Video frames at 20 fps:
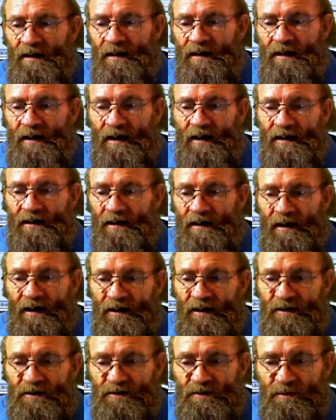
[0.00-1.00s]
I'd
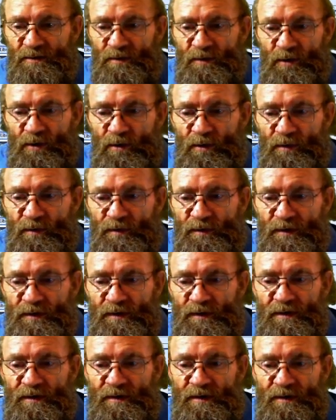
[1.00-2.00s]
like to move
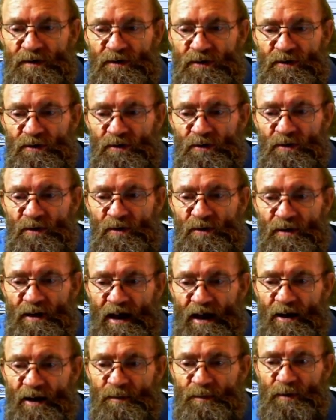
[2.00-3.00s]
to the
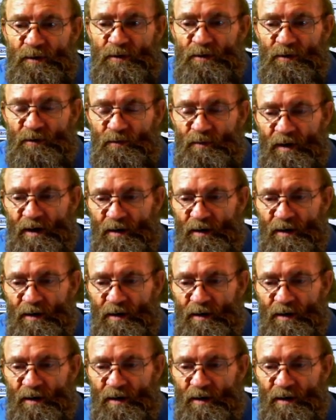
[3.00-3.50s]
output of my